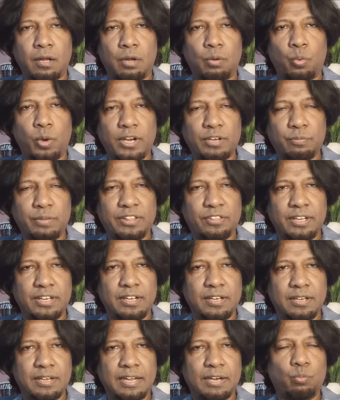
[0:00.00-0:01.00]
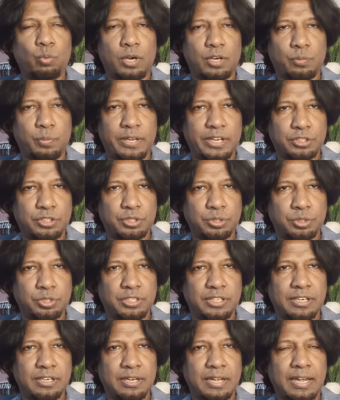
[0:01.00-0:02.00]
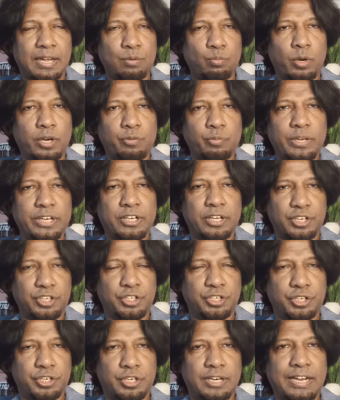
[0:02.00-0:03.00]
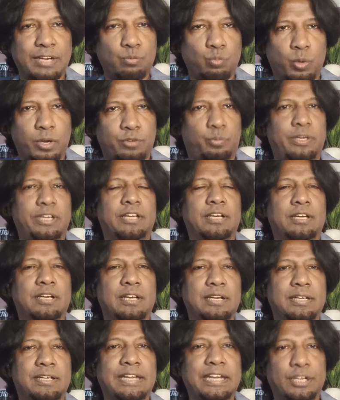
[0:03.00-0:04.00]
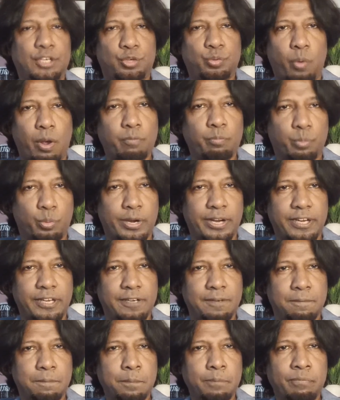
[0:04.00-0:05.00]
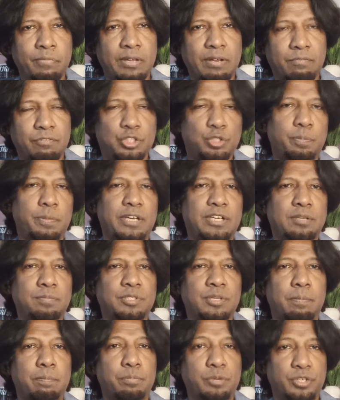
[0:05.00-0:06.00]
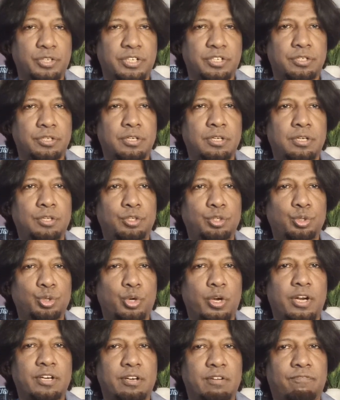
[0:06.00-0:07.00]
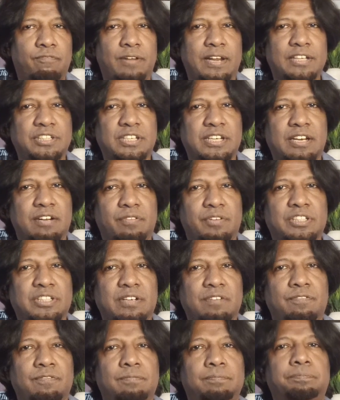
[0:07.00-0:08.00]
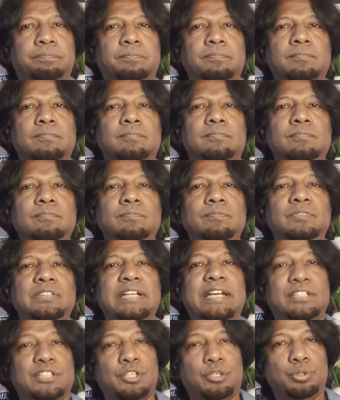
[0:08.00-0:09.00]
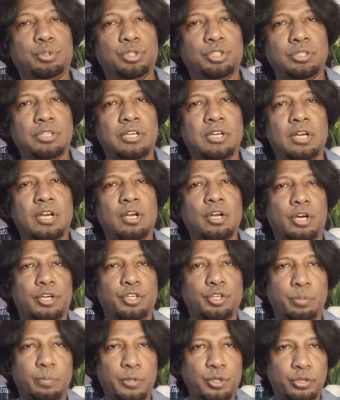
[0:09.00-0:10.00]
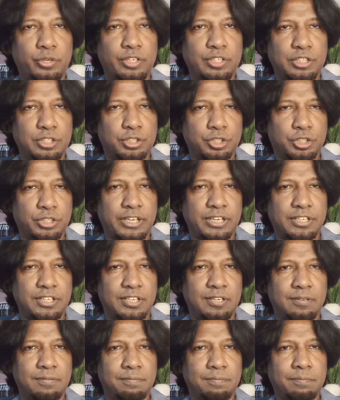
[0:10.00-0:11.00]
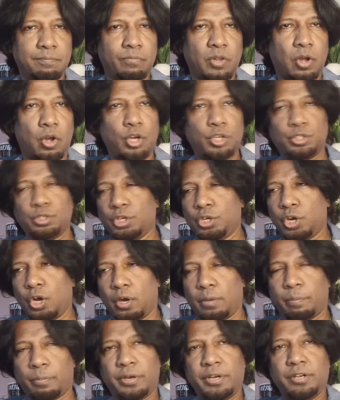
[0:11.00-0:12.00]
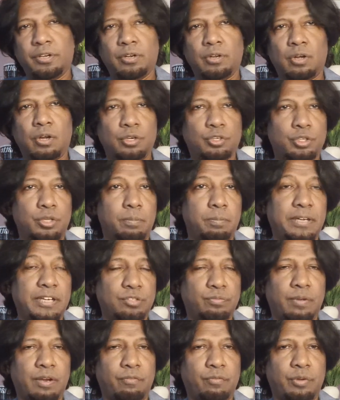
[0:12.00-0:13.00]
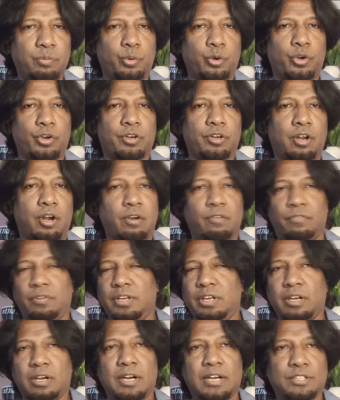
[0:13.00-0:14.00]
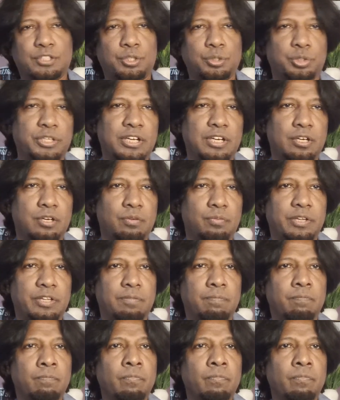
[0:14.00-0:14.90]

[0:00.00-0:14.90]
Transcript: what we think and what we associate and what we concur and what we take it to our brain, which becomes a mirror neuron reflex in ourselves as a good contributor in the society or to the corporate or to the place where we work or we are associated with.